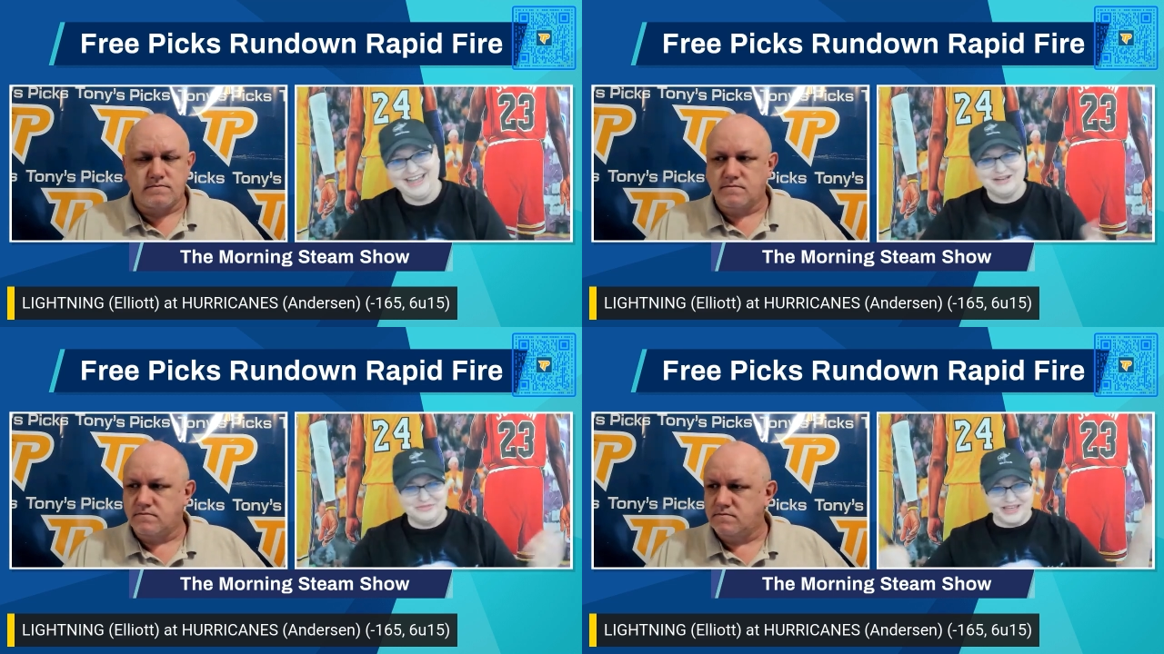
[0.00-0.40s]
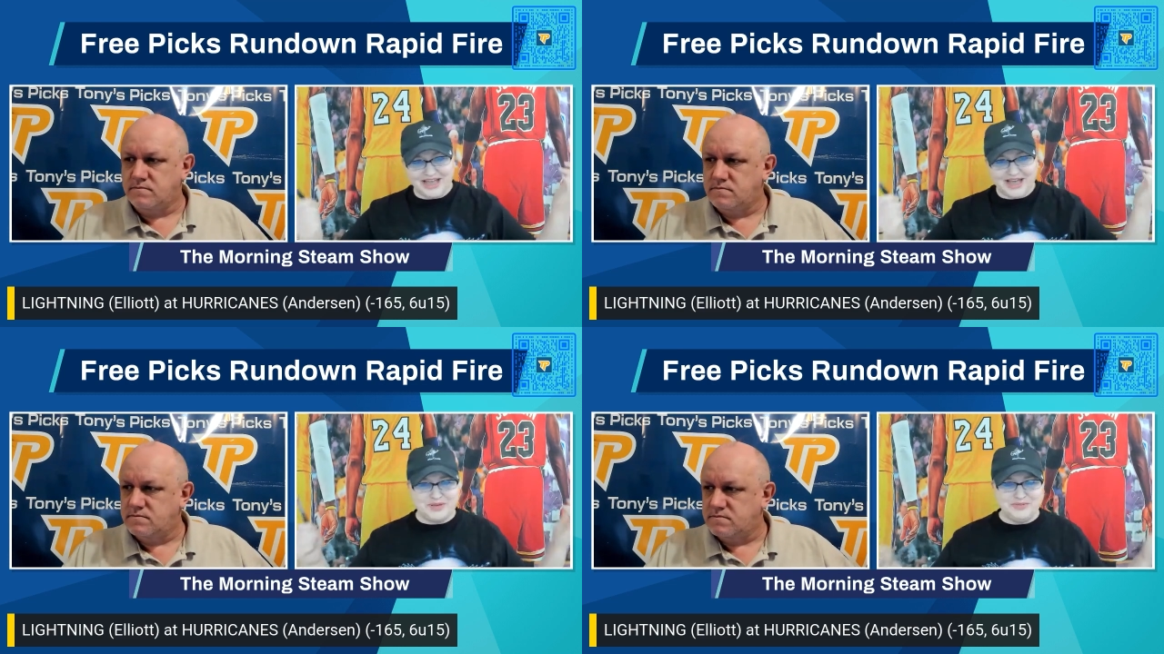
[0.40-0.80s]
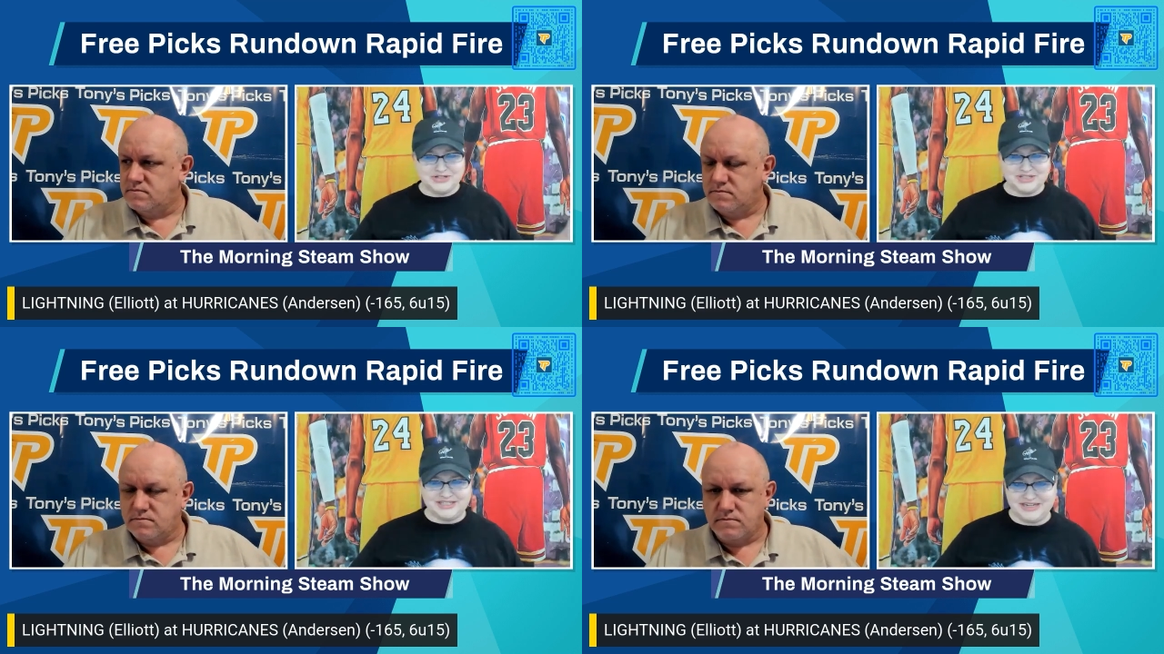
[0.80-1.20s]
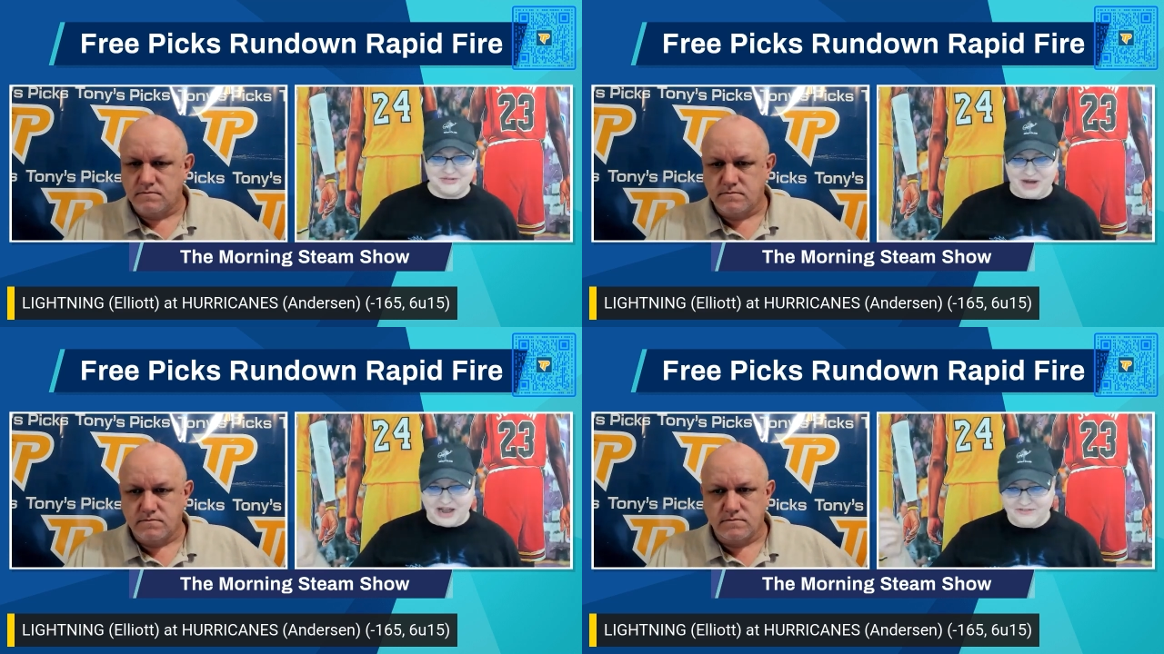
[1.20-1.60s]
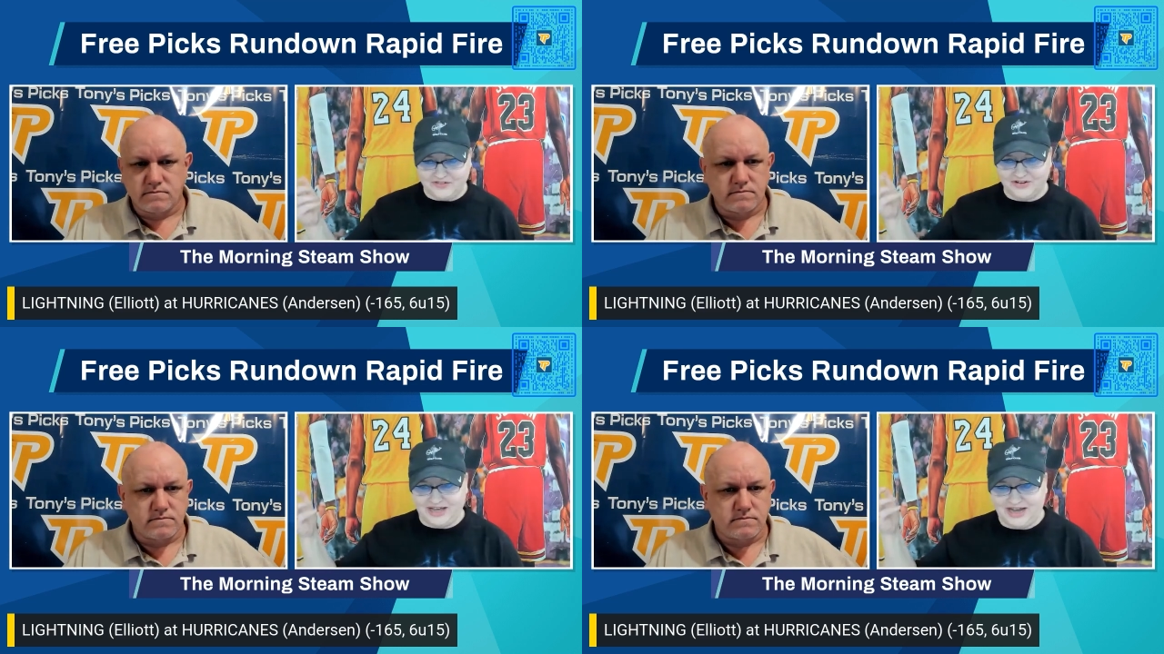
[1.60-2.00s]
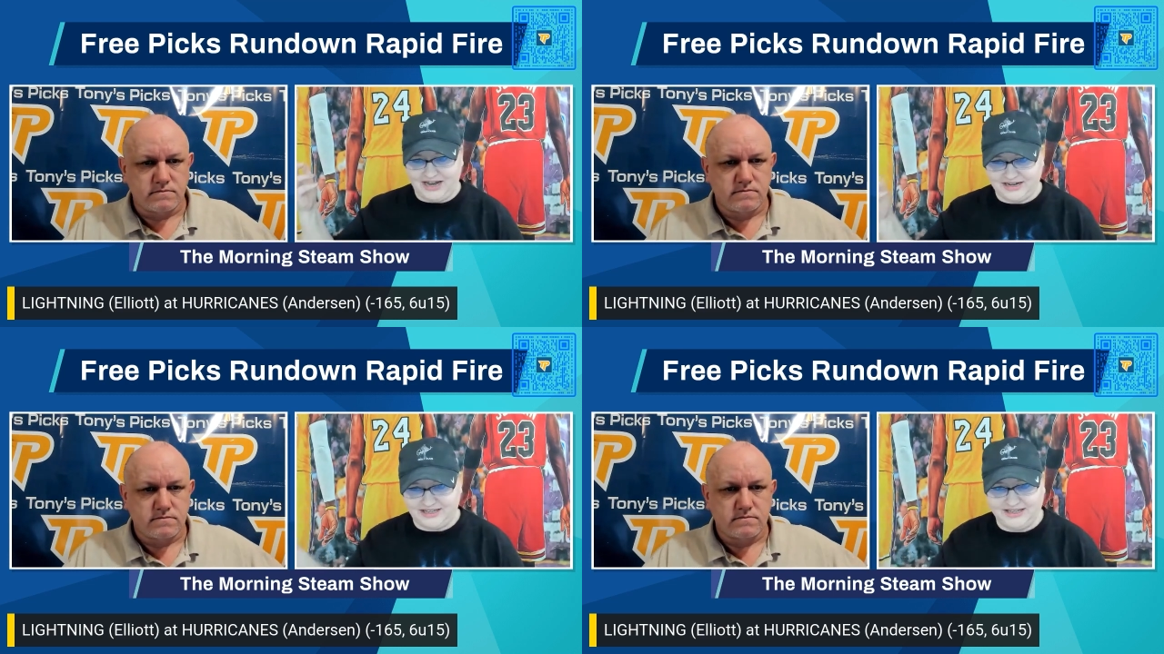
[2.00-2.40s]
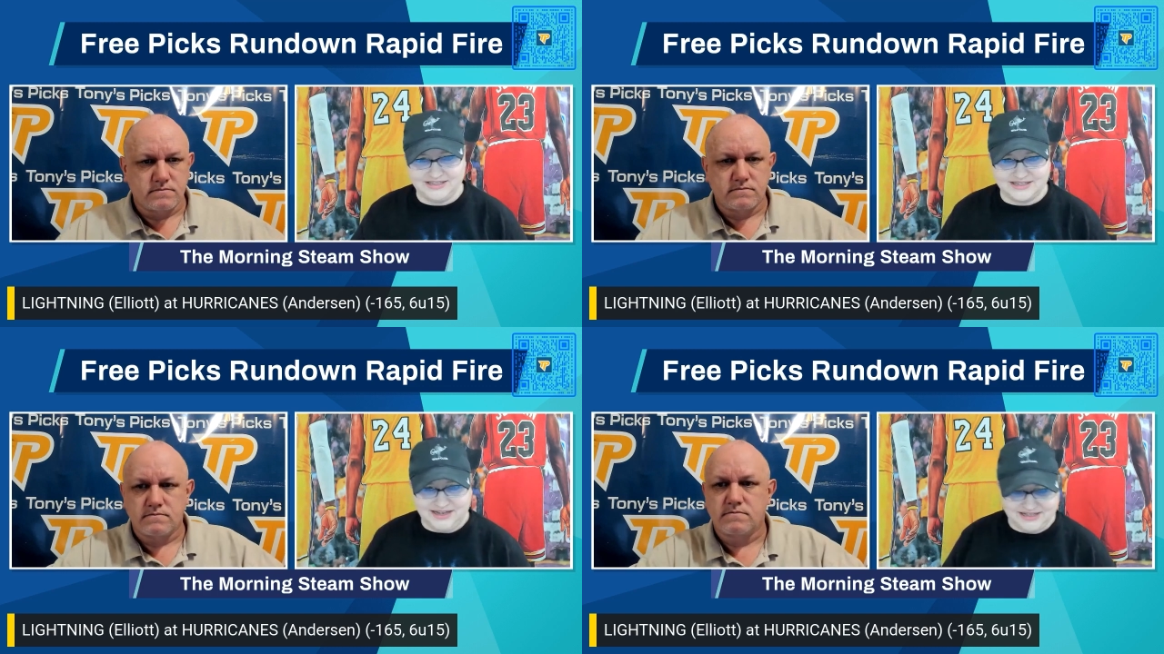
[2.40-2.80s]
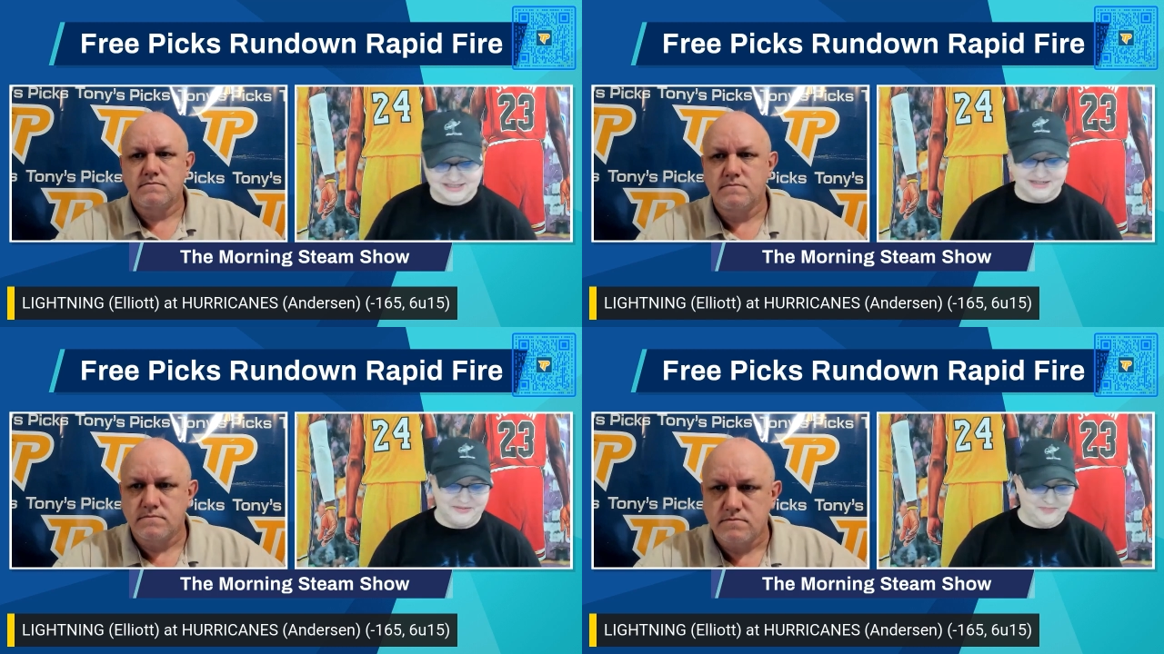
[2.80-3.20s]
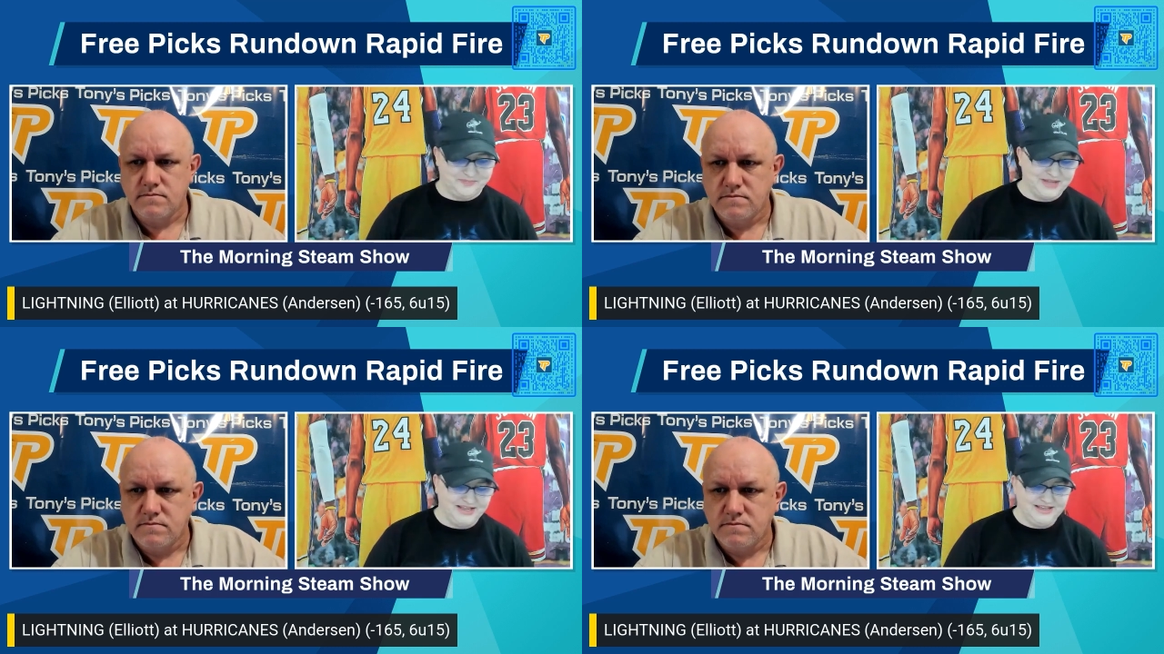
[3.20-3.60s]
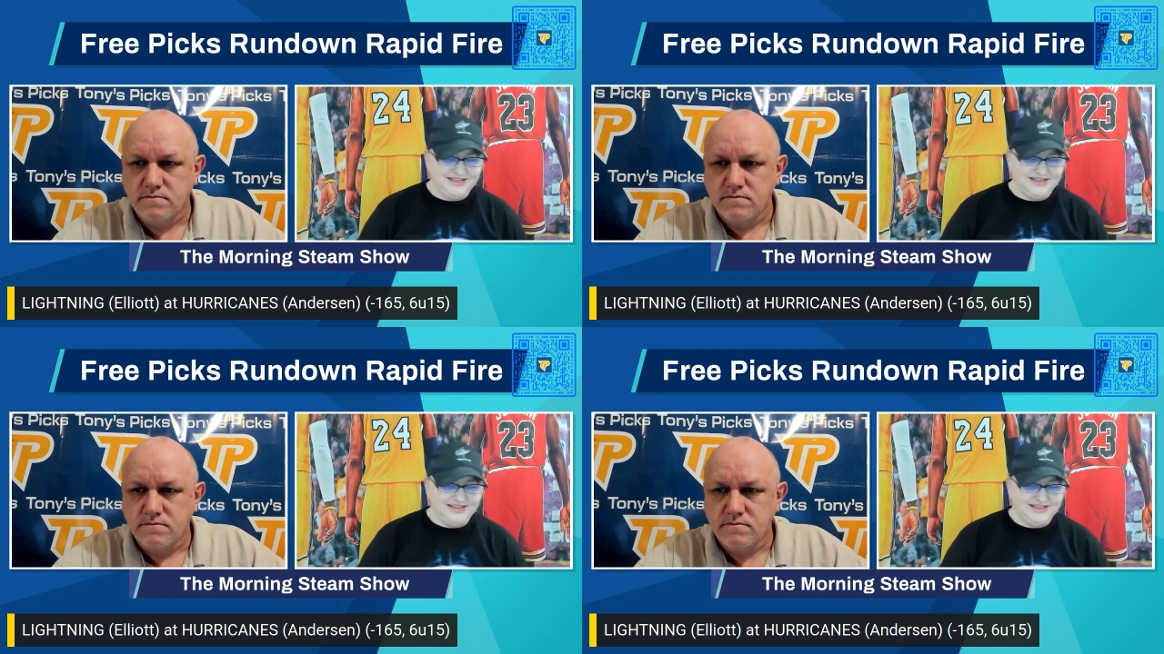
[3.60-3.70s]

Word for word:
Speaker 1: but yeah, people should stick around for the hockey. It's awesome.